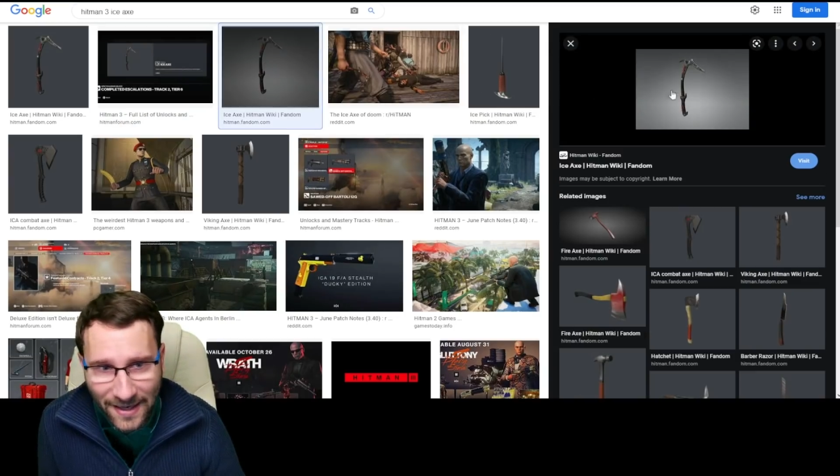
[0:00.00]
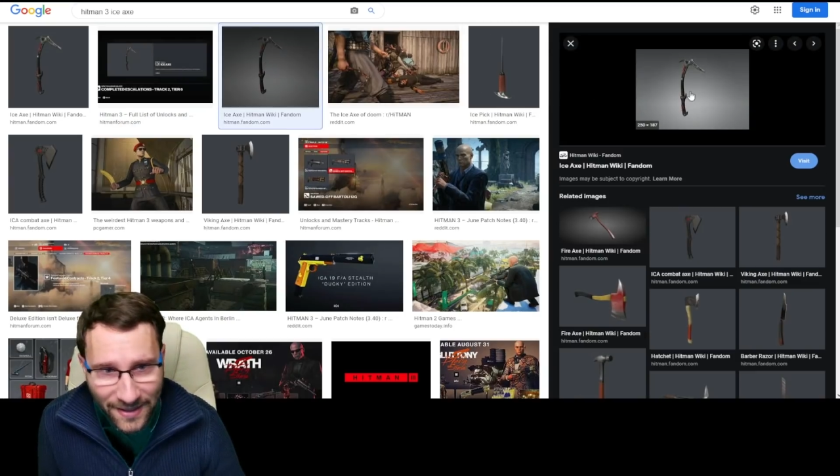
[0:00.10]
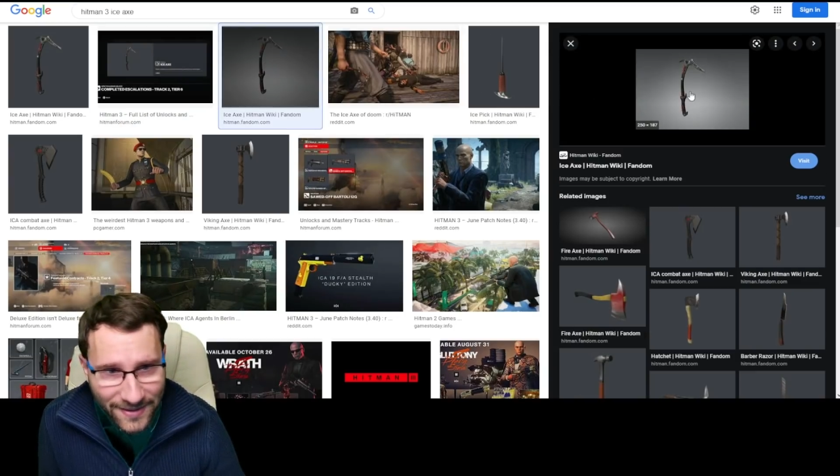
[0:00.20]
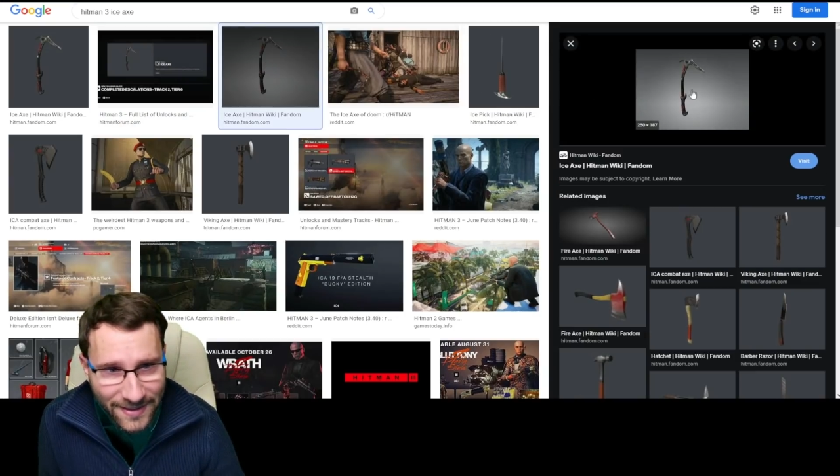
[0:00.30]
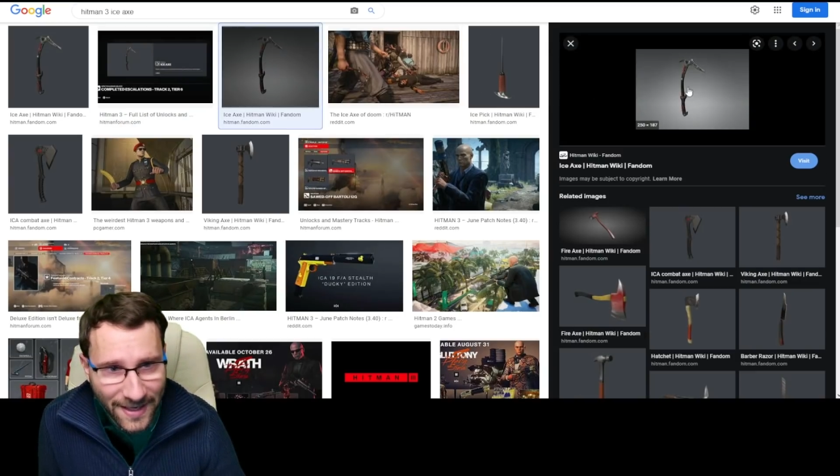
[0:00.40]
Can
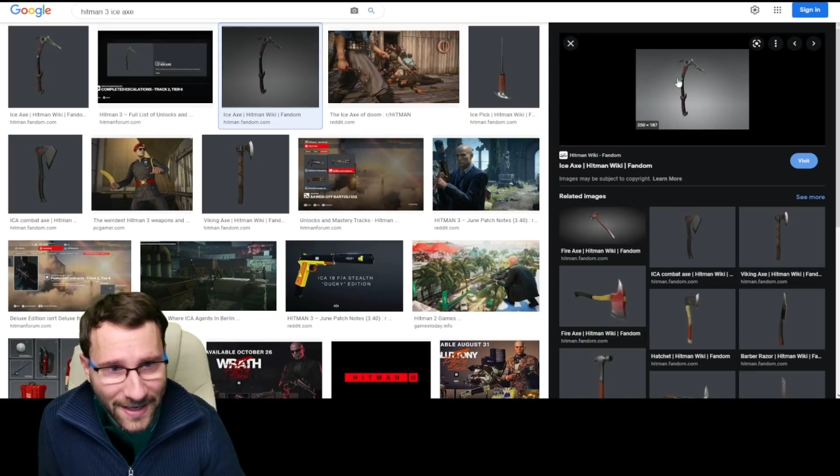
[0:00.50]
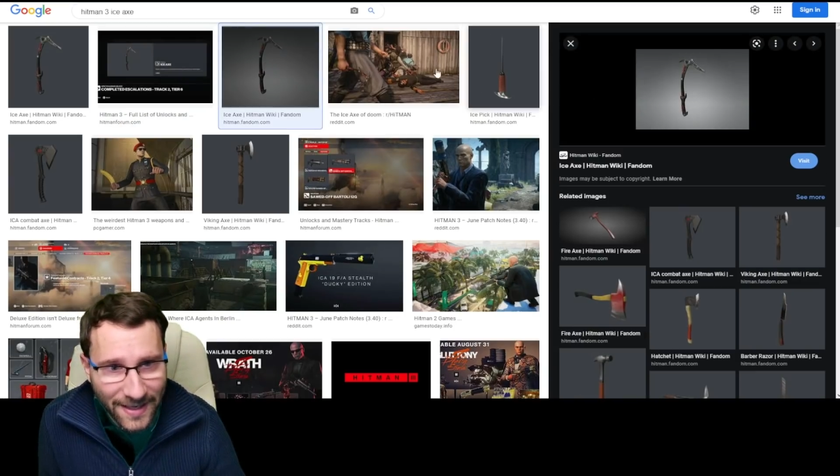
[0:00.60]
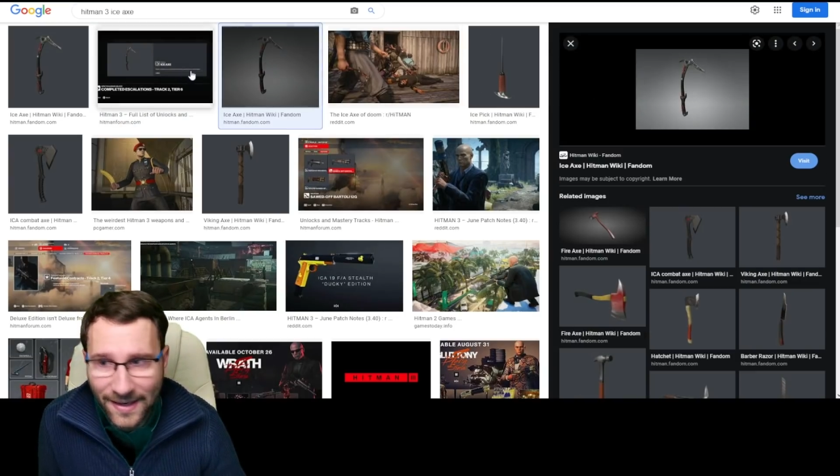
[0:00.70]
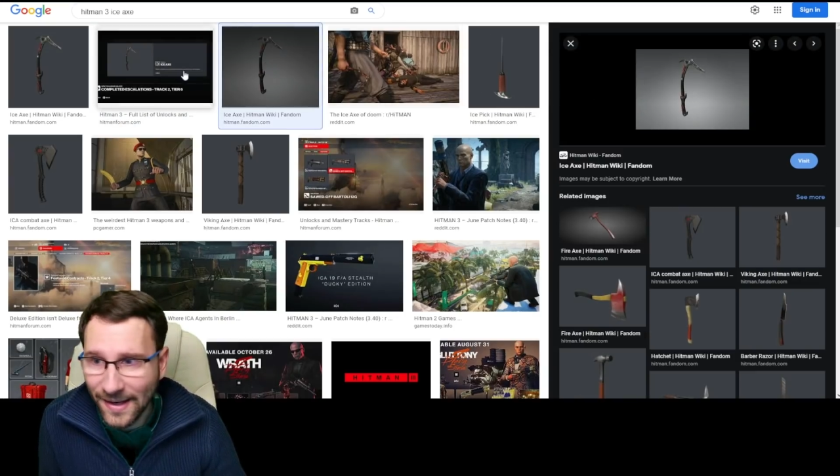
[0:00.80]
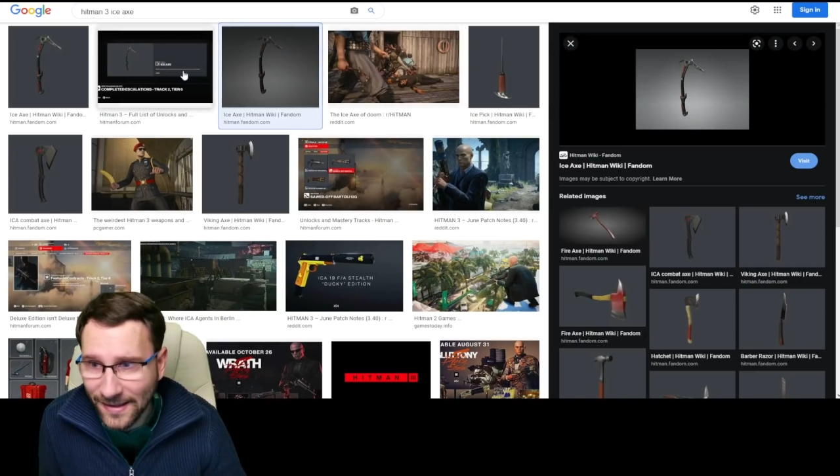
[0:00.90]
you see
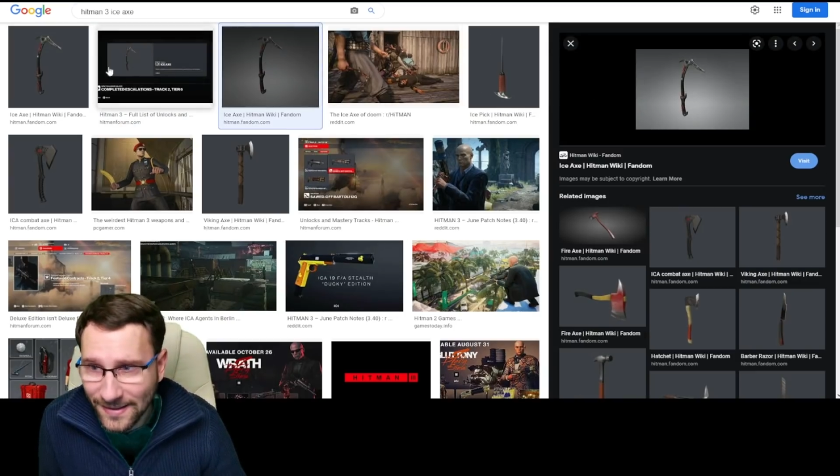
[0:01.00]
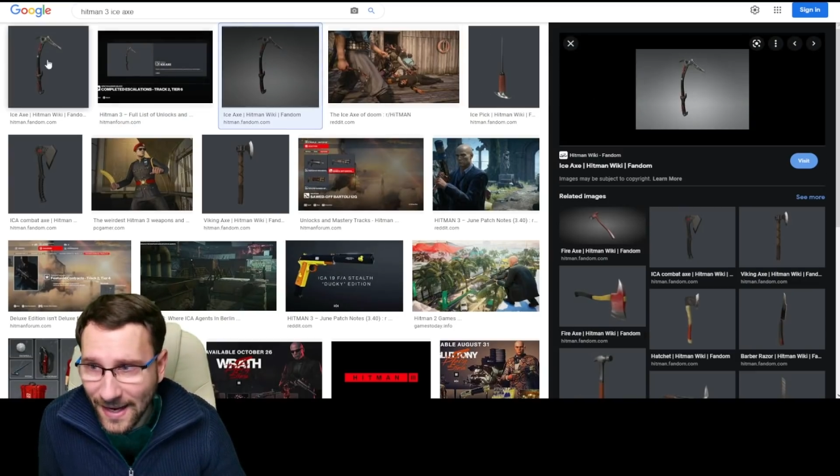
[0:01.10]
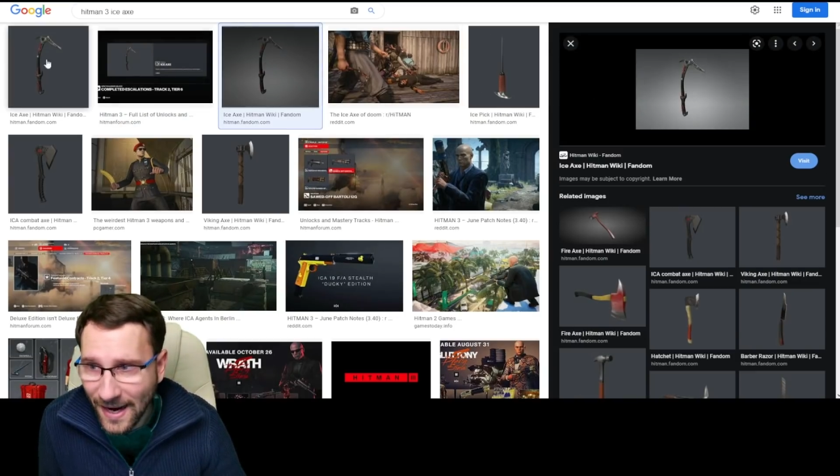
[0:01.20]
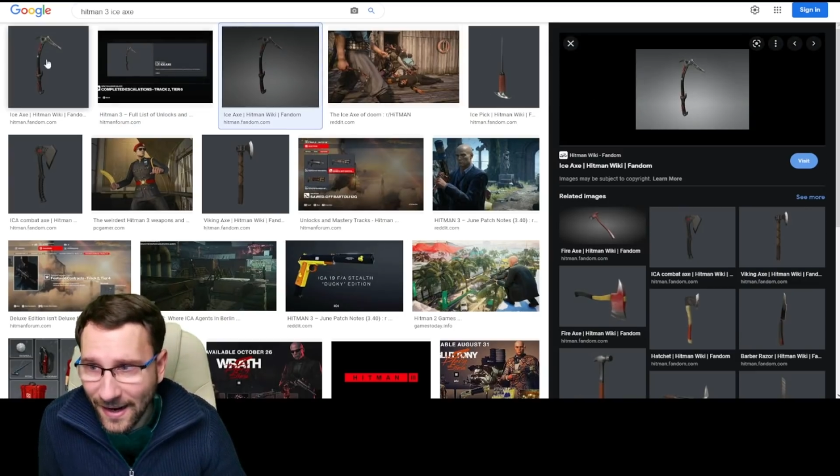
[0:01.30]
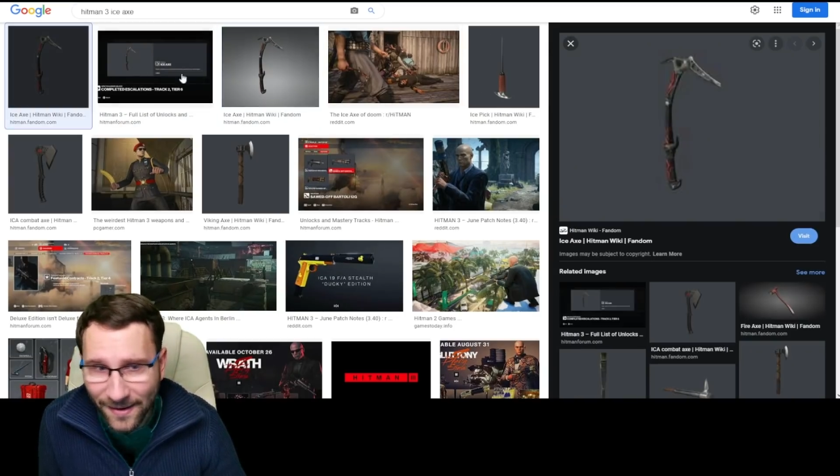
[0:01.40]
It's
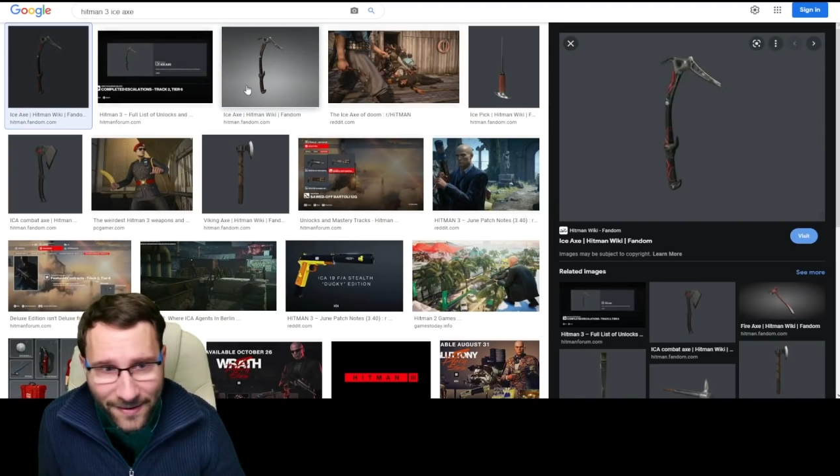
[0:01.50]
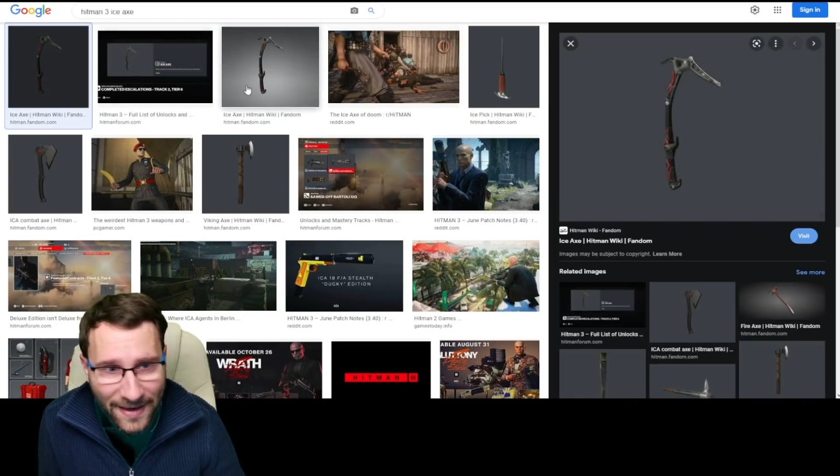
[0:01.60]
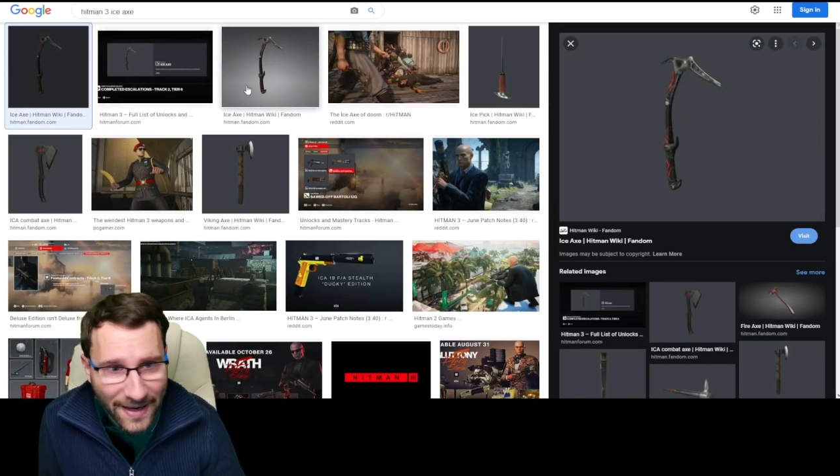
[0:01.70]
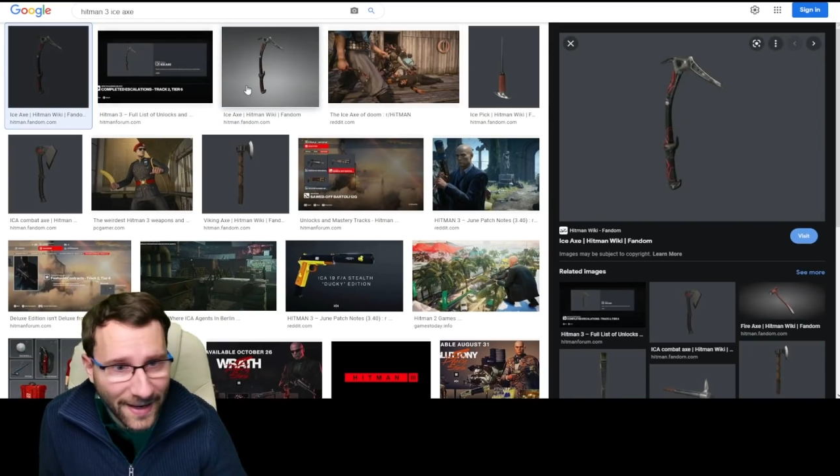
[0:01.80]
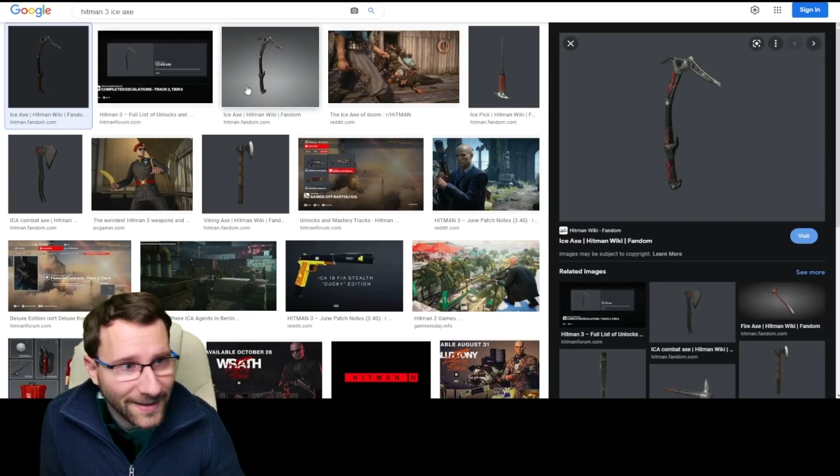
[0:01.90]
there.
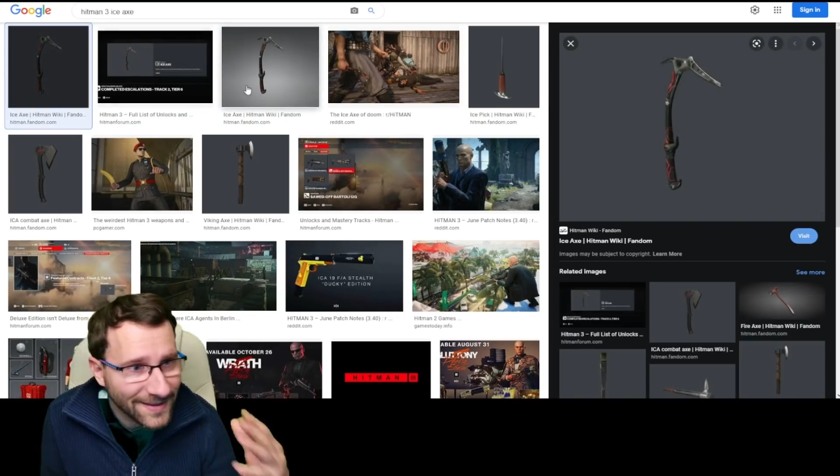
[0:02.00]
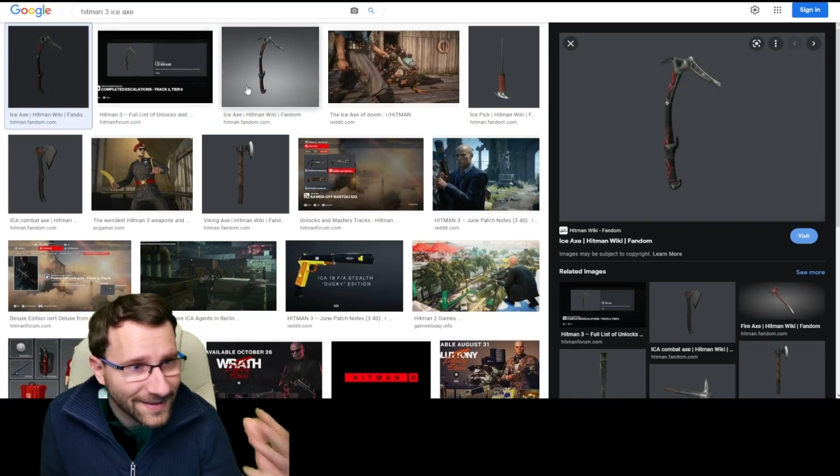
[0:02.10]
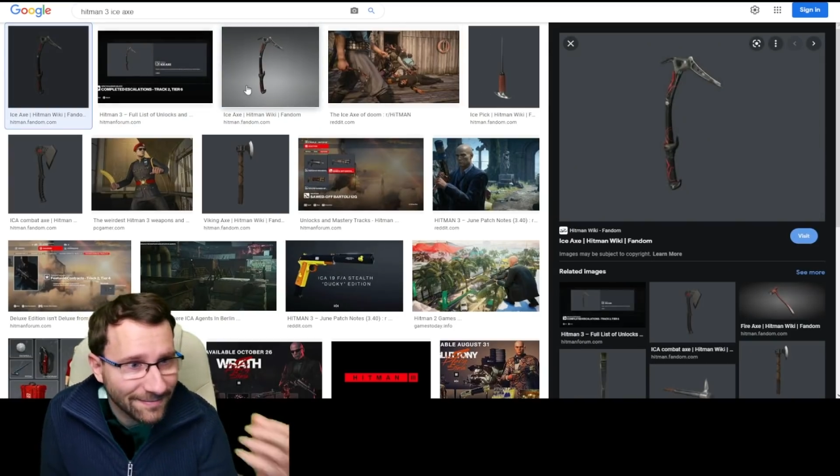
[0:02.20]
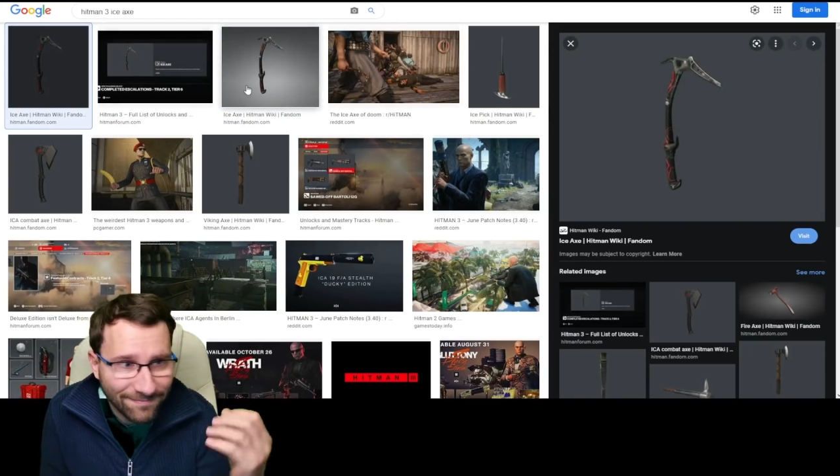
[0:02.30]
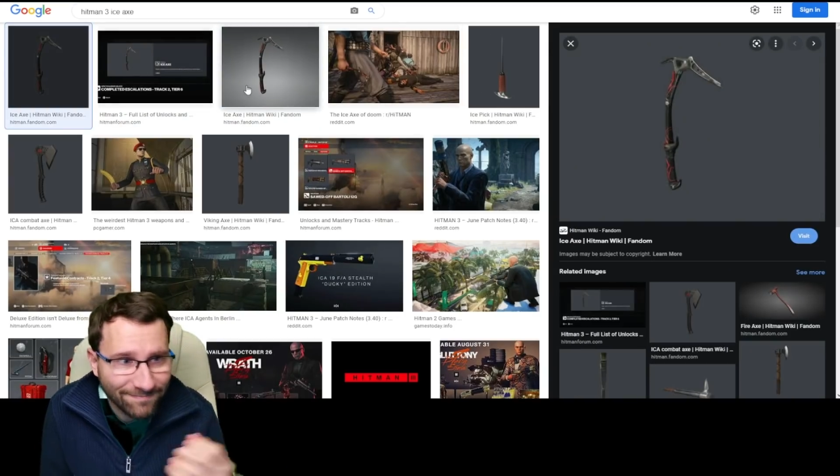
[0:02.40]
It's...